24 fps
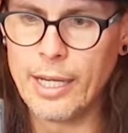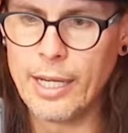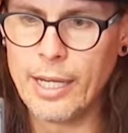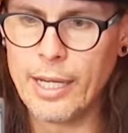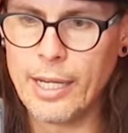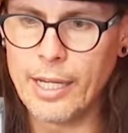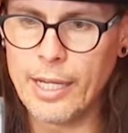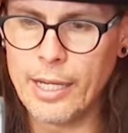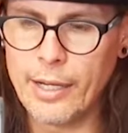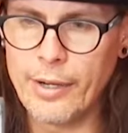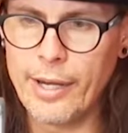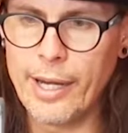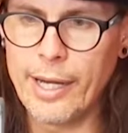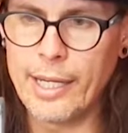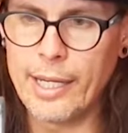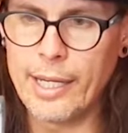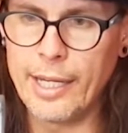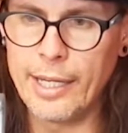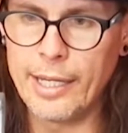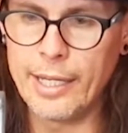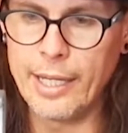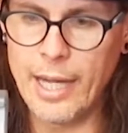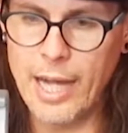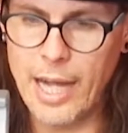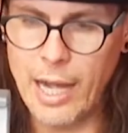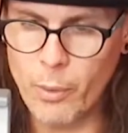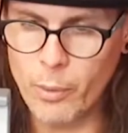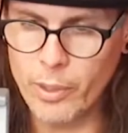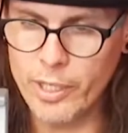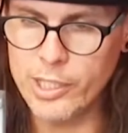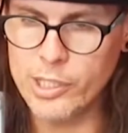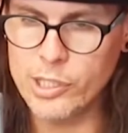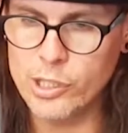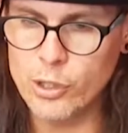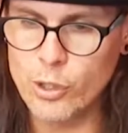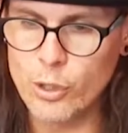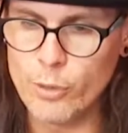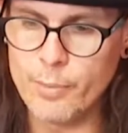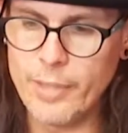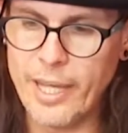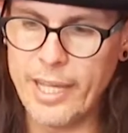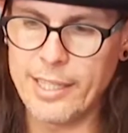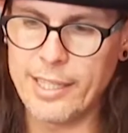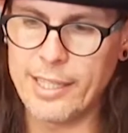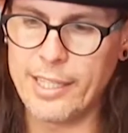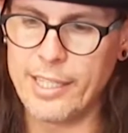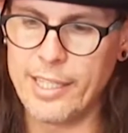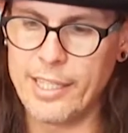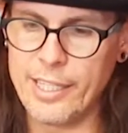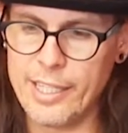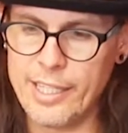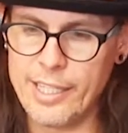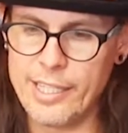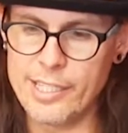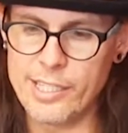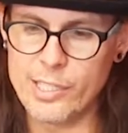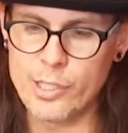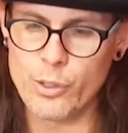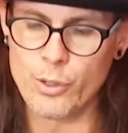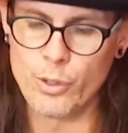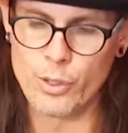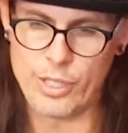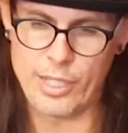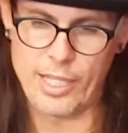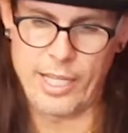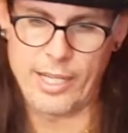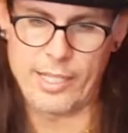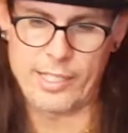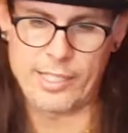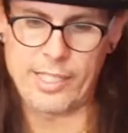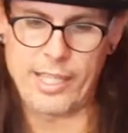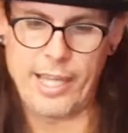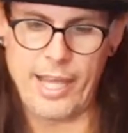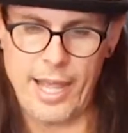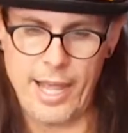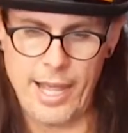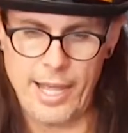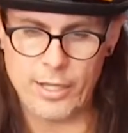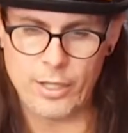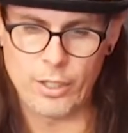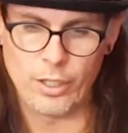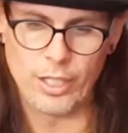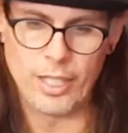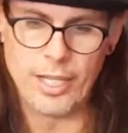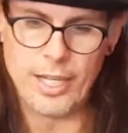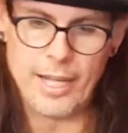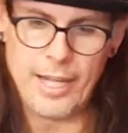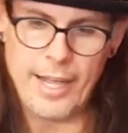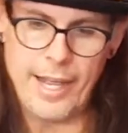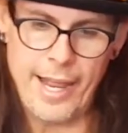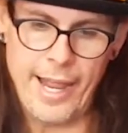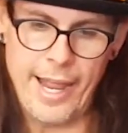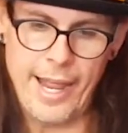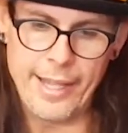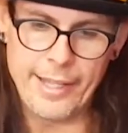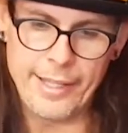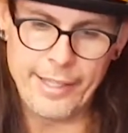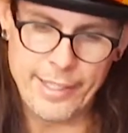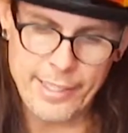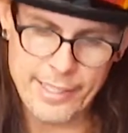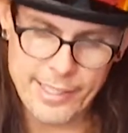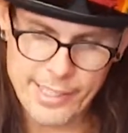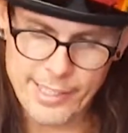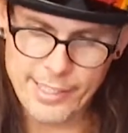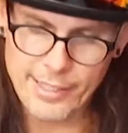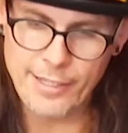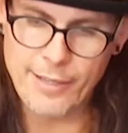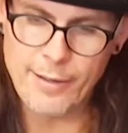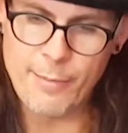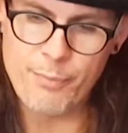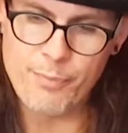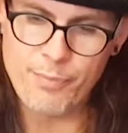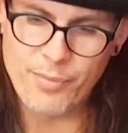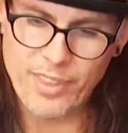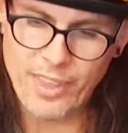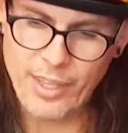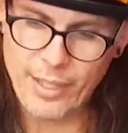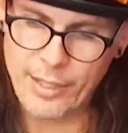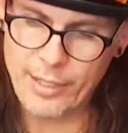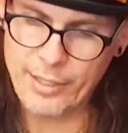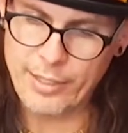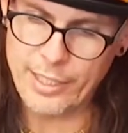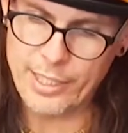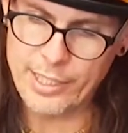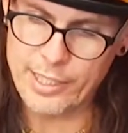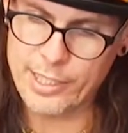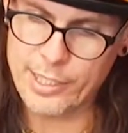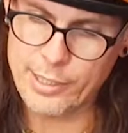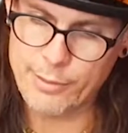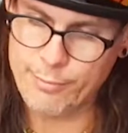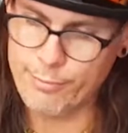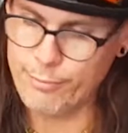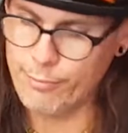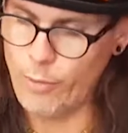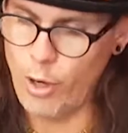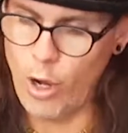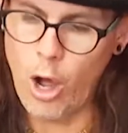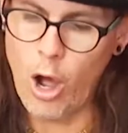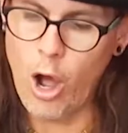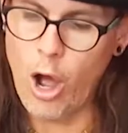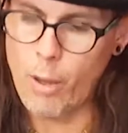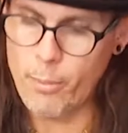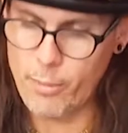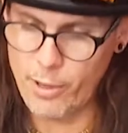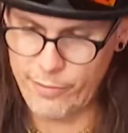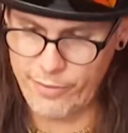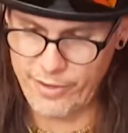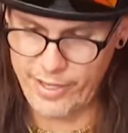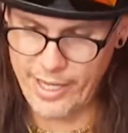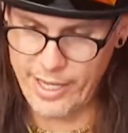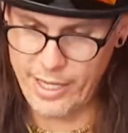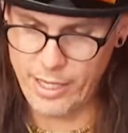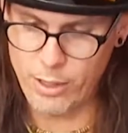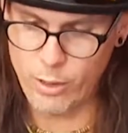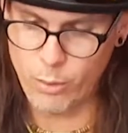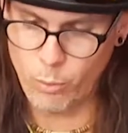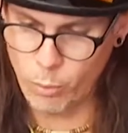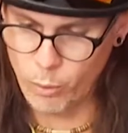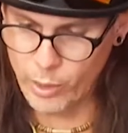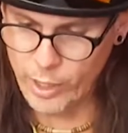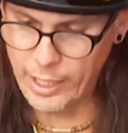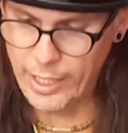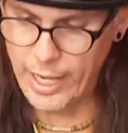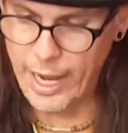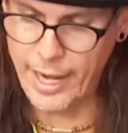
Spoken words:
correctly? I would assume that these two things, the handle and this arm over here, would line